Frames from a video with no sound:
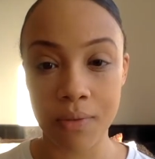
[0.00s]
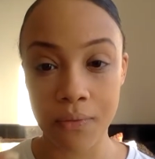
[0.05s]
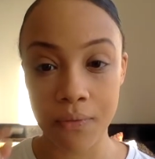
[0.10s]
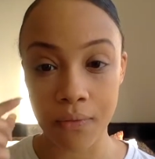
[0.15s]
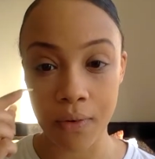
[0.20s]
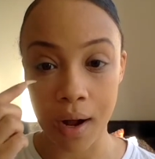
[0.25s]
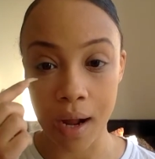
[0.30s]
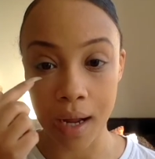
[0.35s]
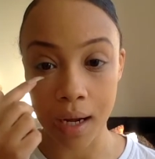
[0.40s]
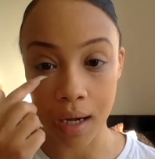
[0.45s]

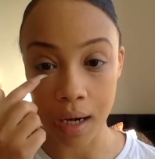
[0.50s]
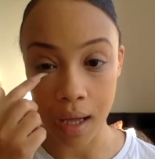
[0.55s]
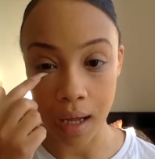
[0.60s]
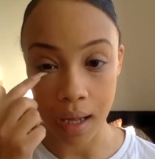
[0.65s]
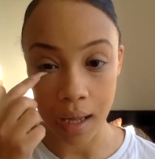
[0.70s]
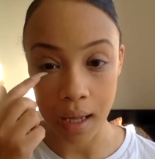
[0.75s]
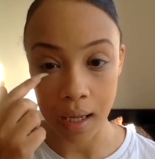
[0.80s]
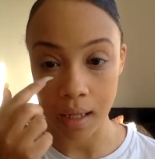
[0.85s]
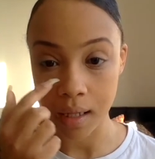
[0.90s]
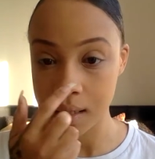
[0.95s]
fine
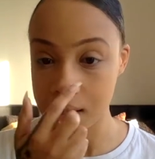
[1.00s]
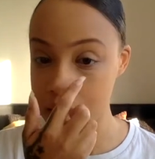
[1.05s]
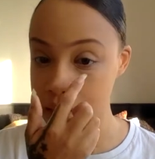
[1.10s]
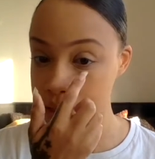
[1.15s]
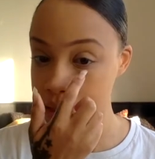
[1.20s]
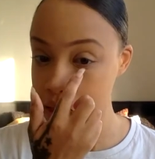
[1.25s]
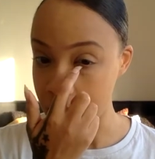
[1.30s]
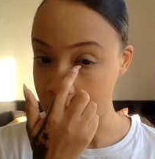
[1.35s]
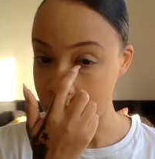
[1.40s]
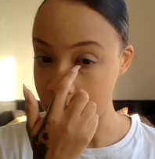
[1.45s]
lines
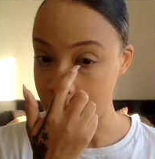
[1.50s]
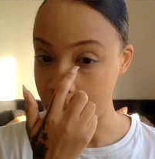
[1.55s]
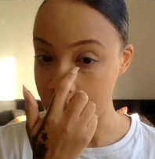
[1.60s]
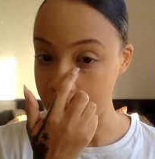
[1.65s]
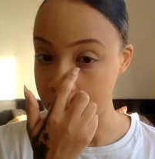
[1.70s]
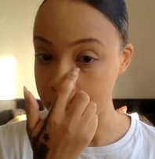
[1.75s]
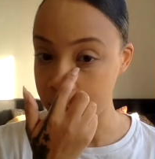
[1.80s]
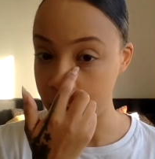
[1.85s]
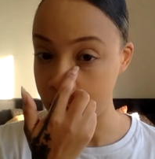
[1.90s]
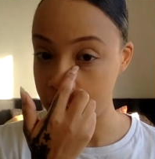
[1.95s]
I
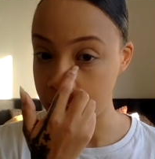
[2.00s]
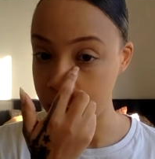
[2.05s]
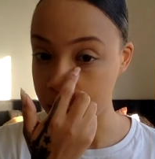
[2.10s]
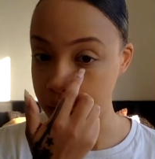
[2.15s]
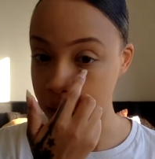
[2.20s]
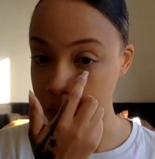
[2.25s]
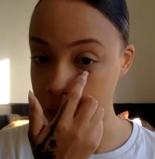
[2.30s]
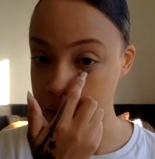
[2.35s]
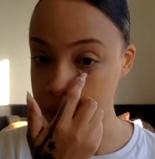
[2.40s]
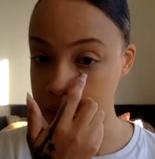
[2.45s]
have going on
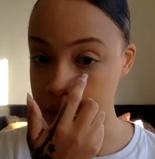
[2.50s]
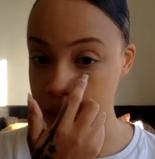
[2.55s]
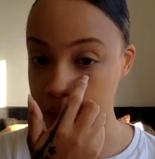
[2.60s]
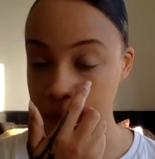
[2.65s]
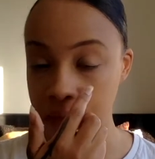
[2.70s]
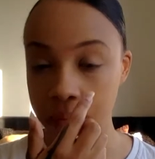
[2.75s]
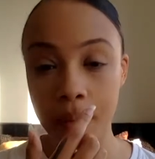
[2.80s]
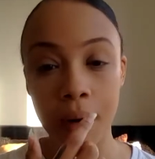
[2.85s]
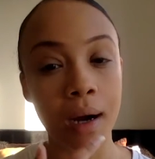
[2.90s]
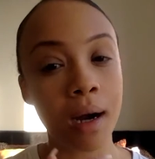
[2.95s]

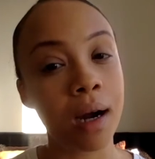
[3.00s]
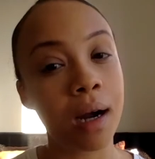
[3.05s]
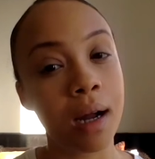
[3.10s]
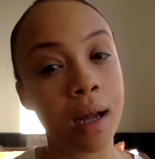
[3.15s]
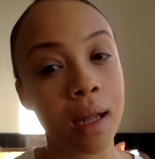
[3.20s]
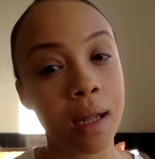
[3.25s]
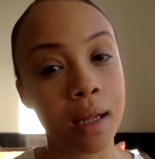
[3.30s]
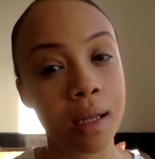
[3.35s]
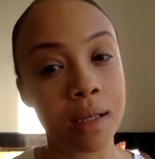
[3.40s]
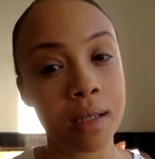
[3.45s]
underneath my
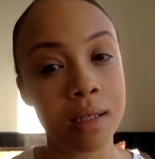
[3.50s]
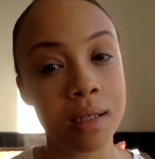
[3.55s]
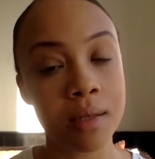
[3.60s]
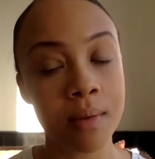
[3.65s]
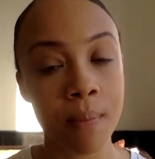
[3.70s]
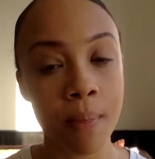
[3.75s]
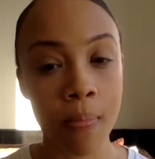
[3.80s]
eyes,